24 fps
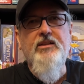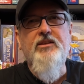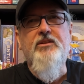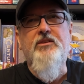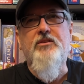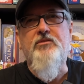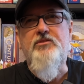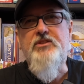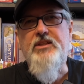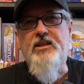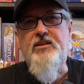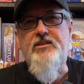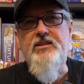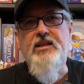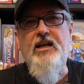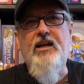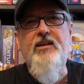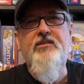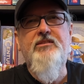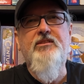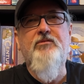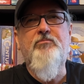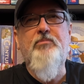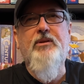You take the
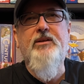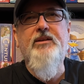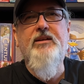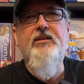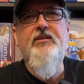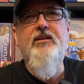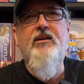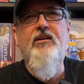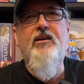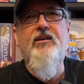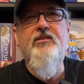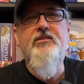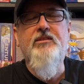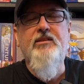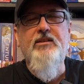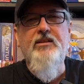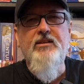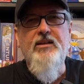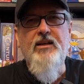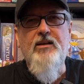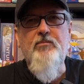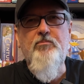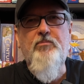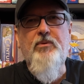active player card
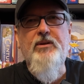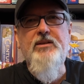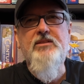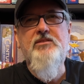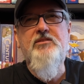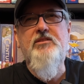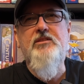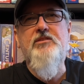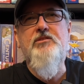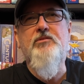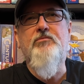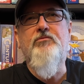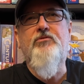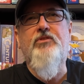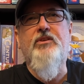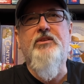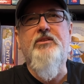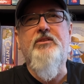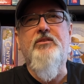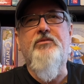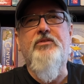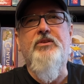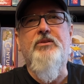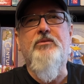and place this in
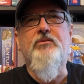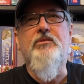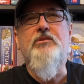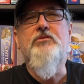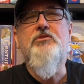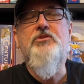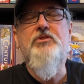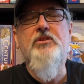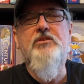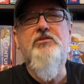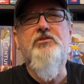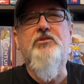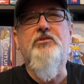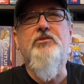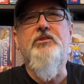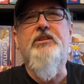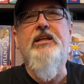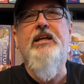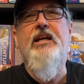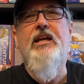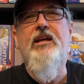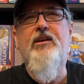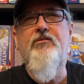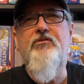front of you, just so
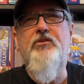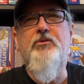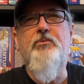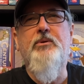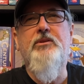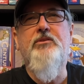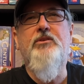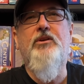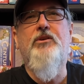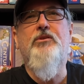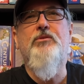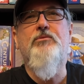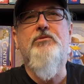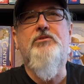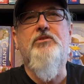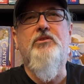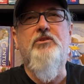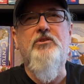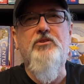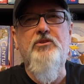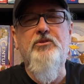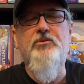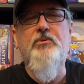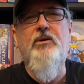that everyone knows
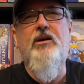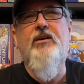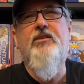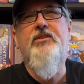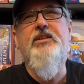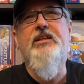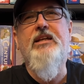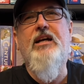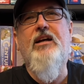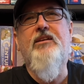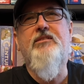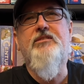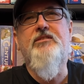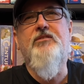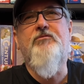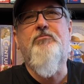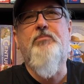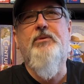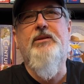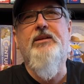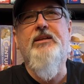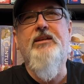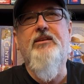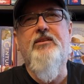you are the active
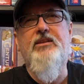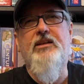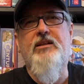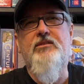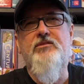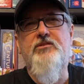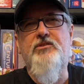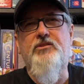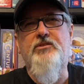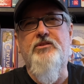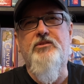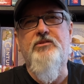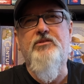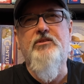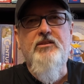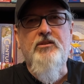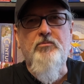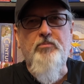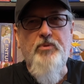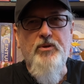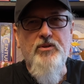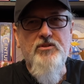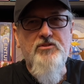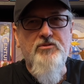player that turn. The
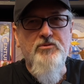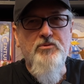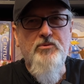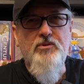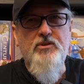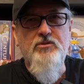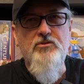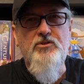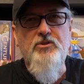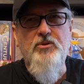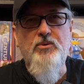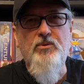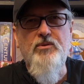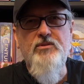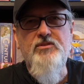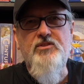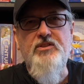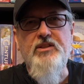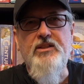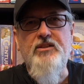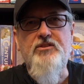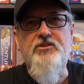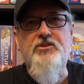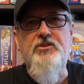person who controls
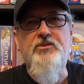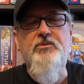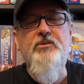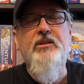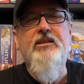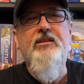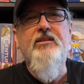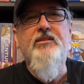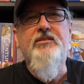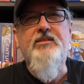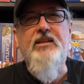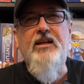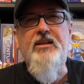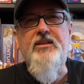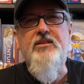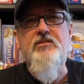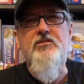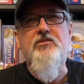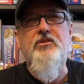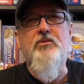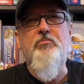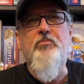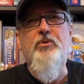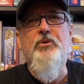the issue, that
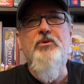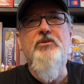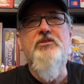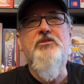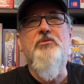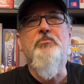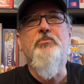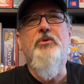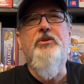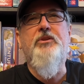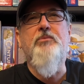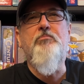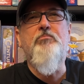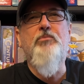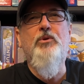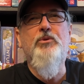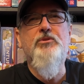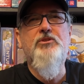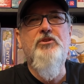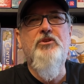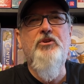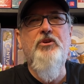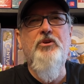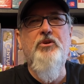is the person with the
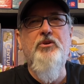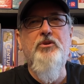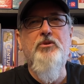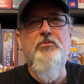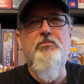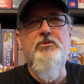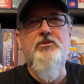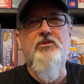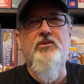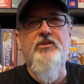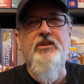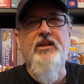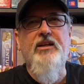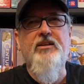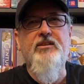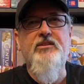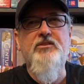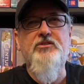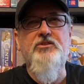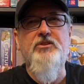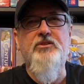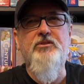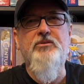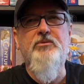most cubes on that
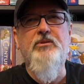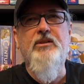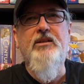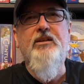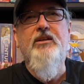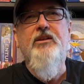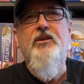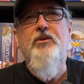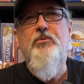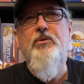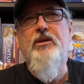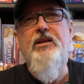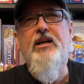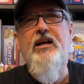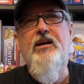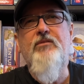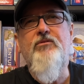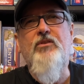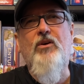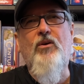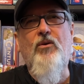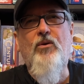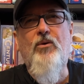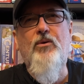issue, will have
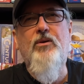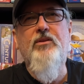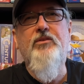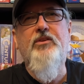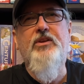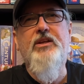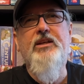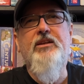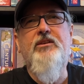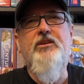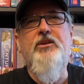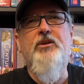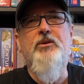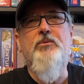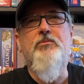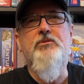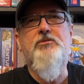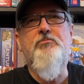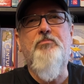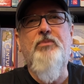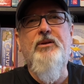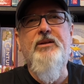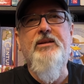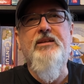all their cubes
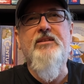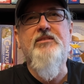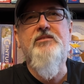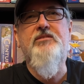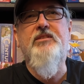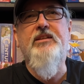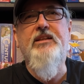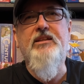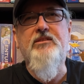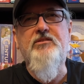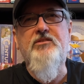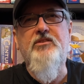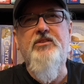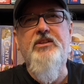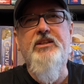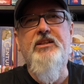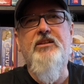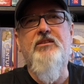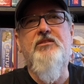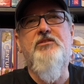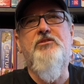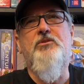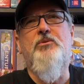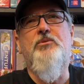placed into the
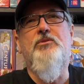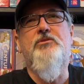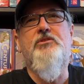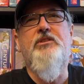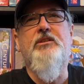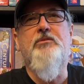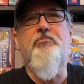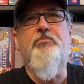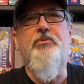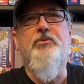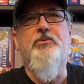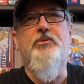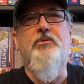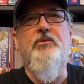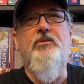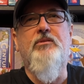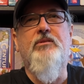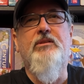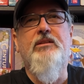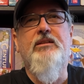exhausted pool.